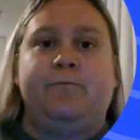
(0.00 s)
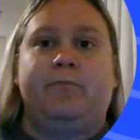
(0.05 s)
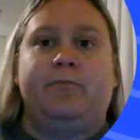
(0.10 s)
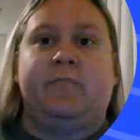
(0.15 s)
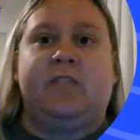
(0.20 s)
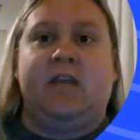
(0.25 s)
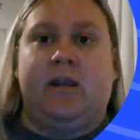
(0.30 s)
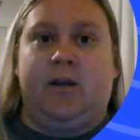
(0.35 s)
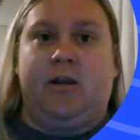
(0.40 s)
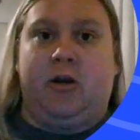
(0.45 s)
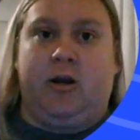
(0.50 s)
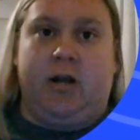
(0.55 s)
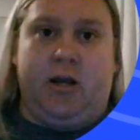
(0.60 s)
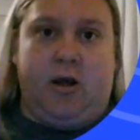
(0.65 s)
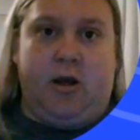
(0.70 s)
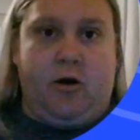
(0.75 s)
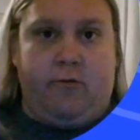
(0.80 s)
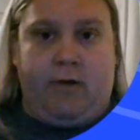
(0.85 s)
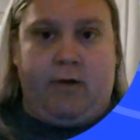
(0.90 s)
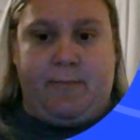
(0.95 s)
Then you're going to
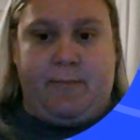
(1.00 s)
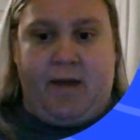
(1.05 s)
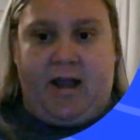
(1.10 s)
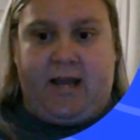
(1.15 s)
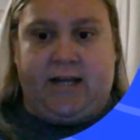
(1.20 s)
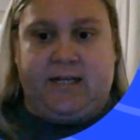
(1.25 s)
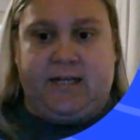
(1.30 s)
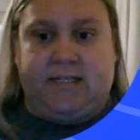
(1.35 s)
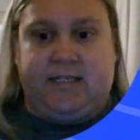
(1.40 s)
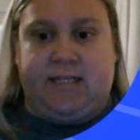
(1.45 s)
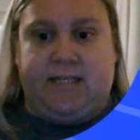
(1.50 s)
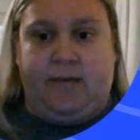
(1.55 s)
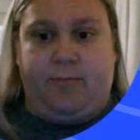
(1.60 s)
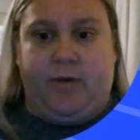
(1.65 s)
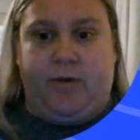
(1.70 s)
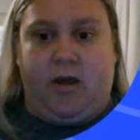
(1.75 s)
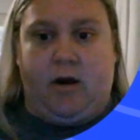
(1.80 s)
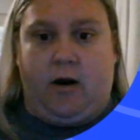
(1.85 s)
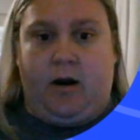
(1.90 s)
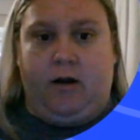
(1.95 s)
go right back into
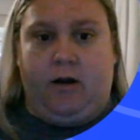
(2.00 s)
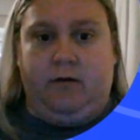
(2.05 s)
CPR.